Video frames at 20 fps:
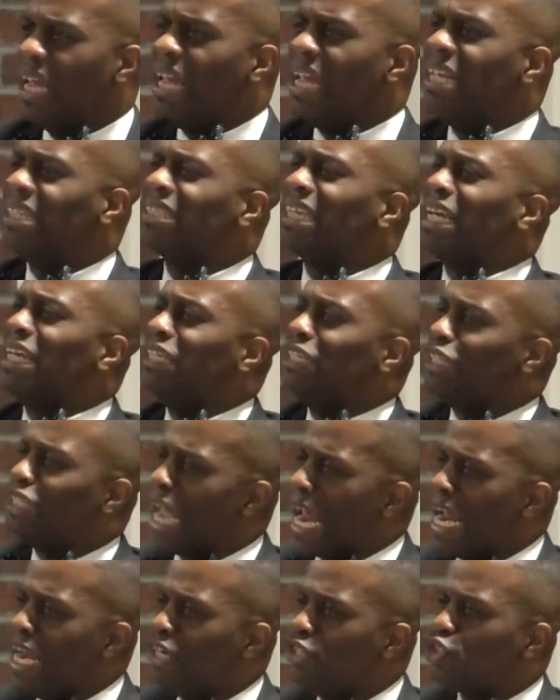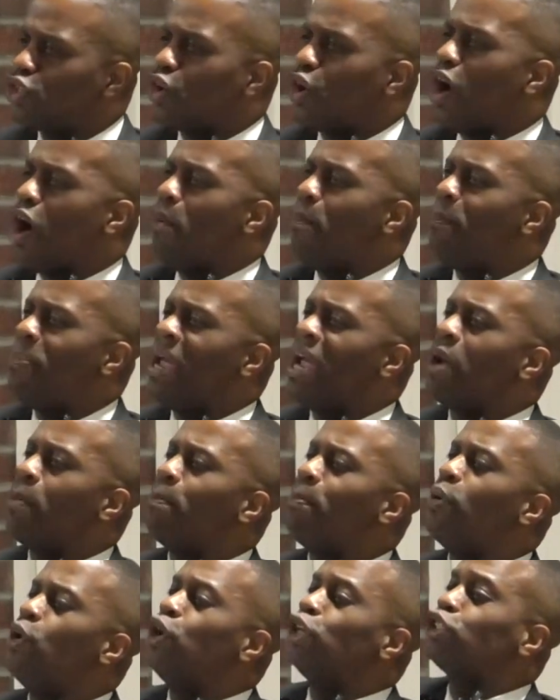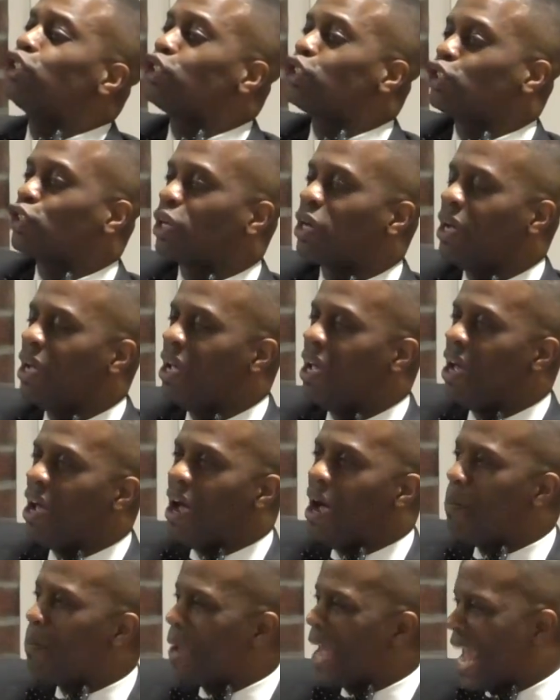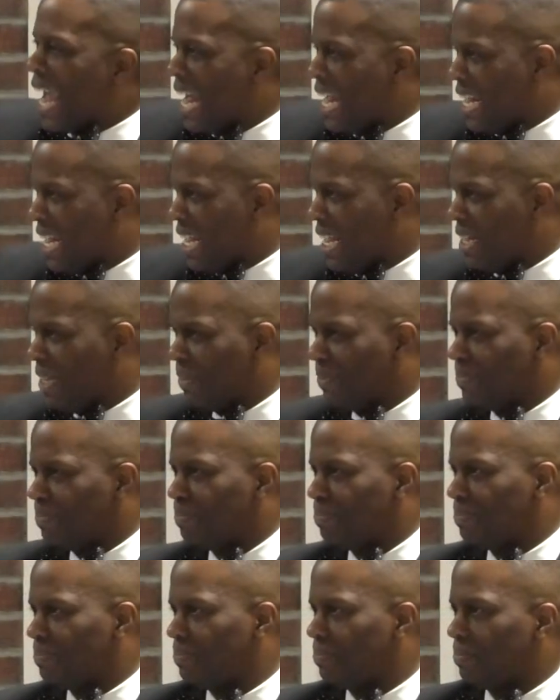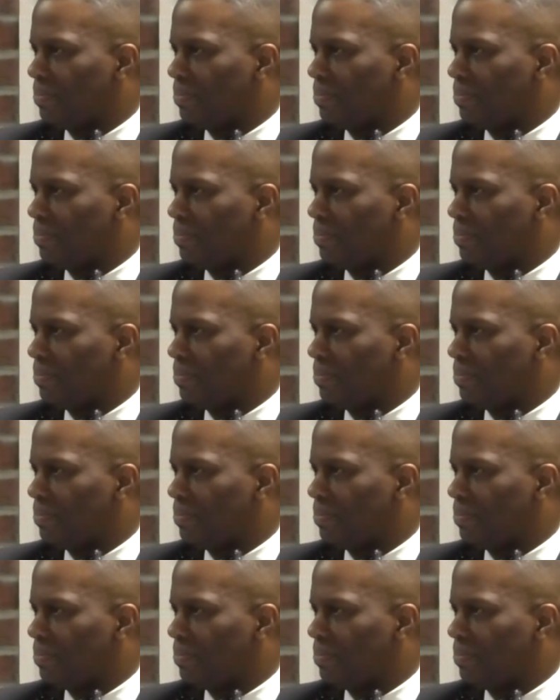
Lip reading: is in danger of being pushed up 80?